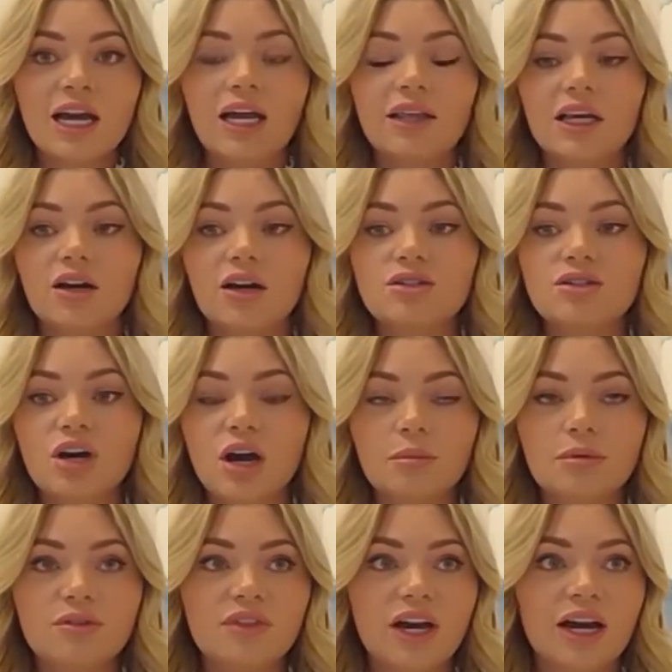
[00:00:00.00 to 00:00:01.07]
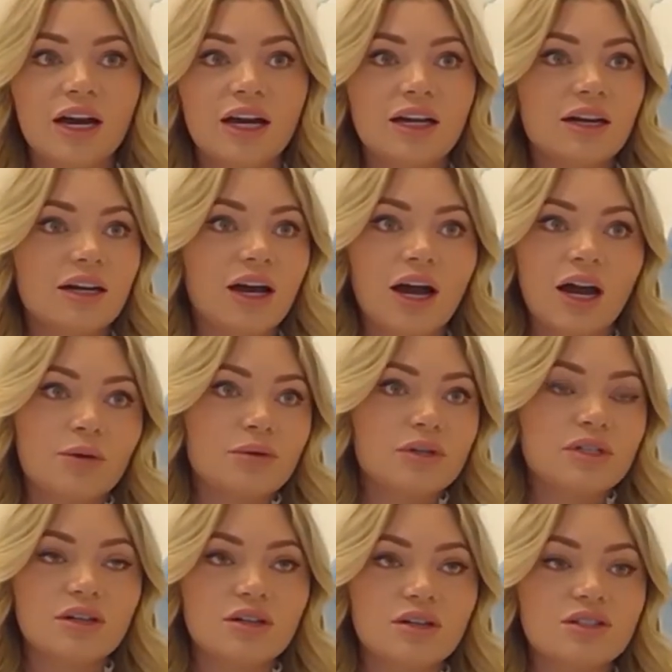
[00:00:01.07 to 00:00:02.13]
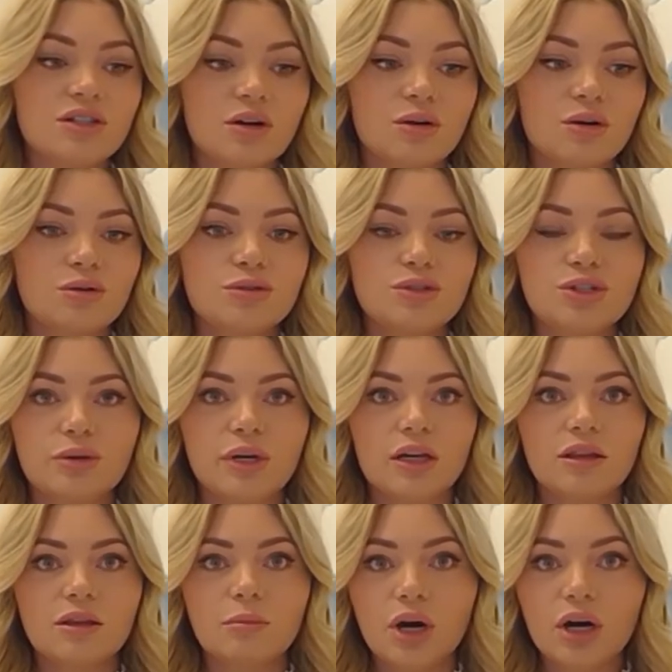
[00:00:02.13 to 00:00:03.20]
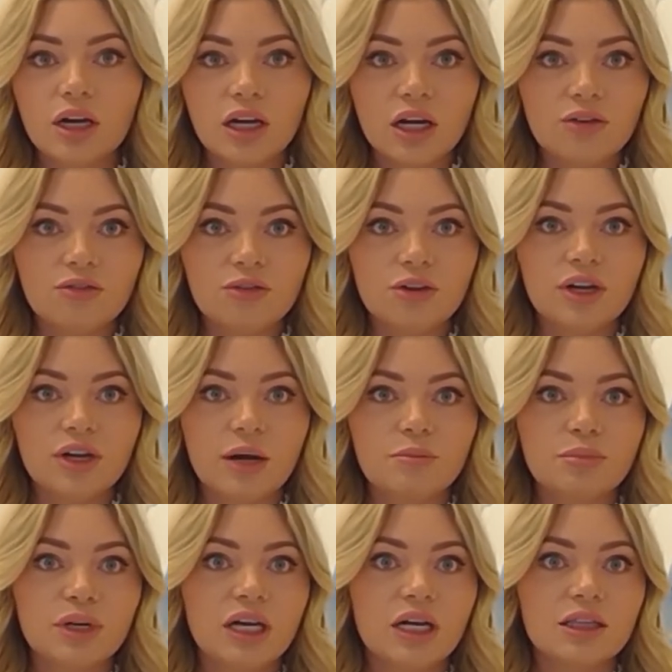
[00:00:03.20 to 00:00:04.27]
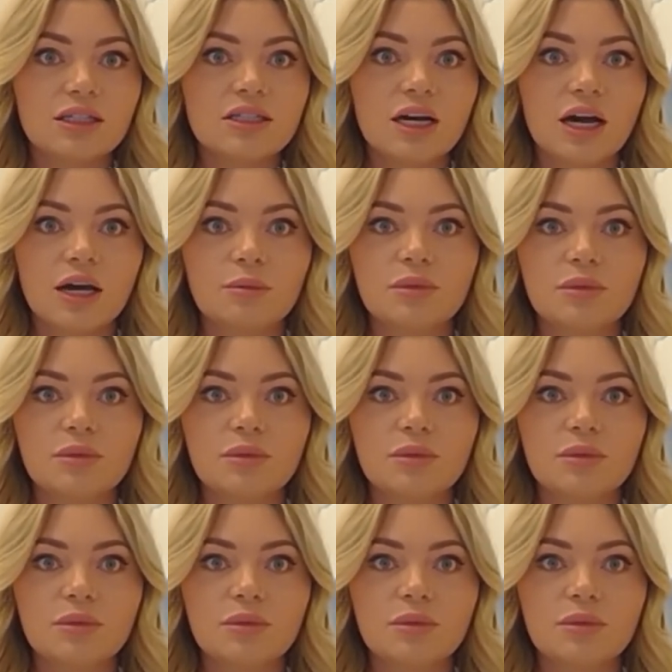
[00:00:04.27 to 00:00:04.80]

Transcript: And then on top of that, I was also doing the marketing for the company at the time,